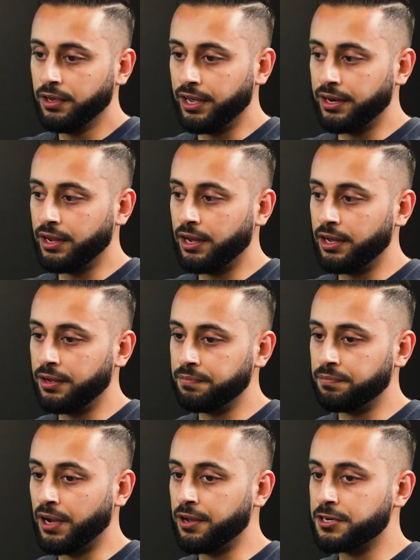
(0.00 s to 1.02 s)
and
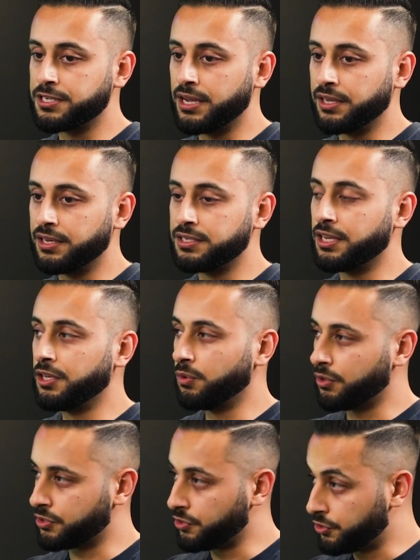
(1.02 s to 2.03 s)
my understanding is that you
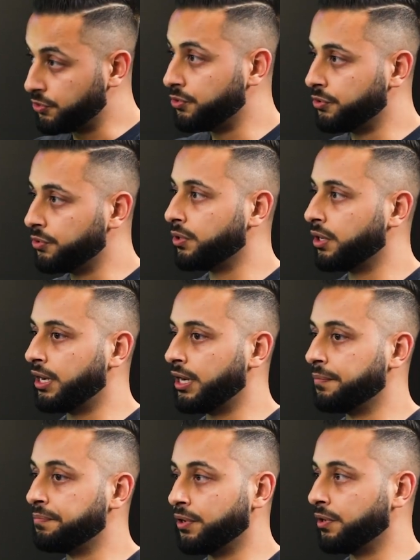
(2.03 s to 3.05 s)
also do
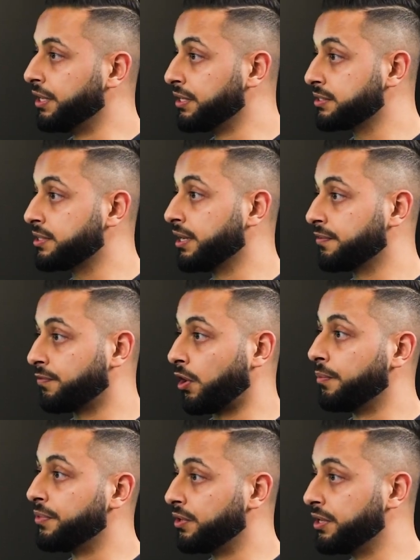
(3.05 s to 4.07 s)
buildings, like
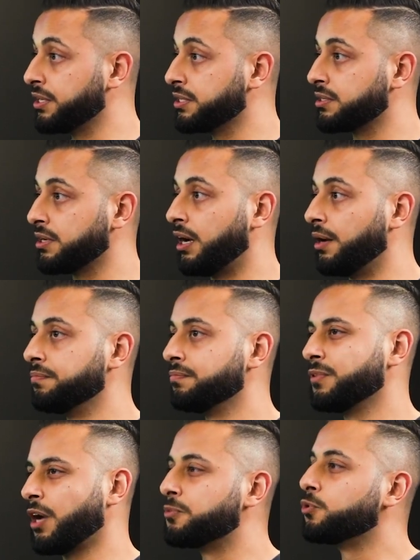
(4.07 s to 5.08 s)
farm buildings,
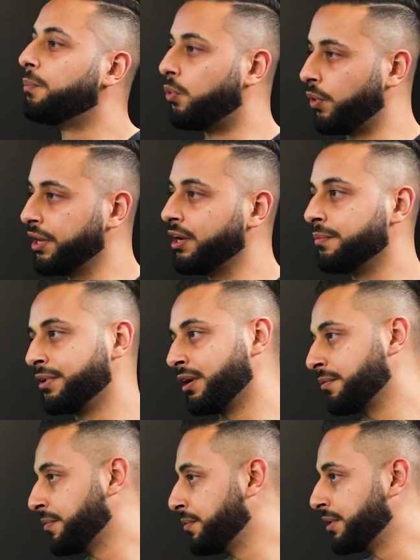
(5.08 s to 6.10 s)
up to a point. I mean,
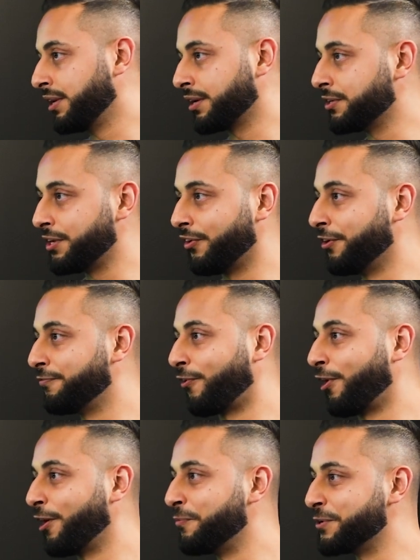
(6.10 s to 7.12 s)
not maybe like a dairy
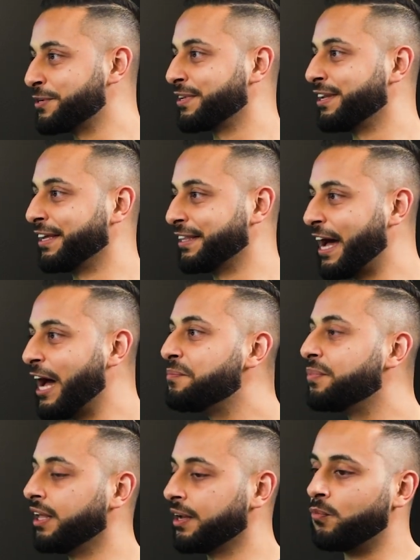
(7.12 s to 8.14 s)
farm or something like that,
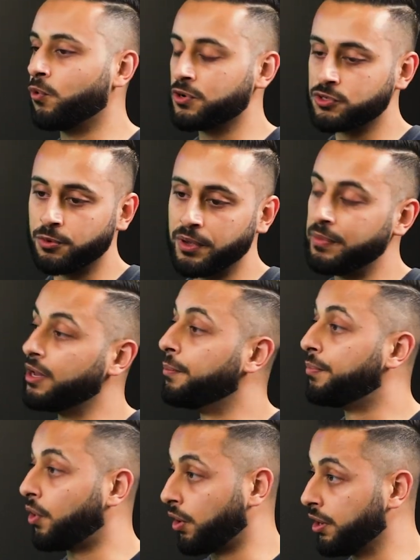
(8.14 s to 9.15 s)
but like more so maybe a
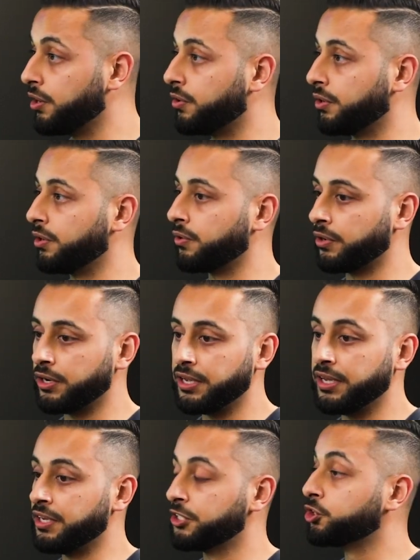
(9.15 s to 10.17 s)
barn or a